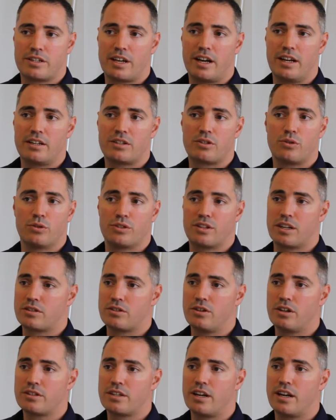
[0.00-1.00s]
takes or does
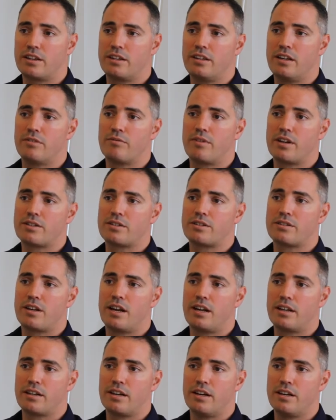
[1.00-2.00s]
not take the NRAS
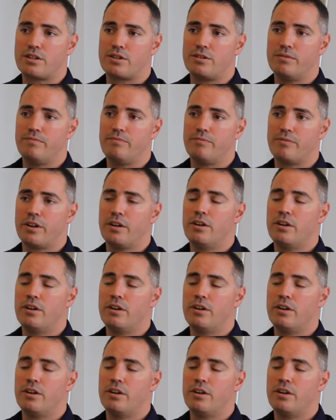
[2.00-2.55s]
allocation,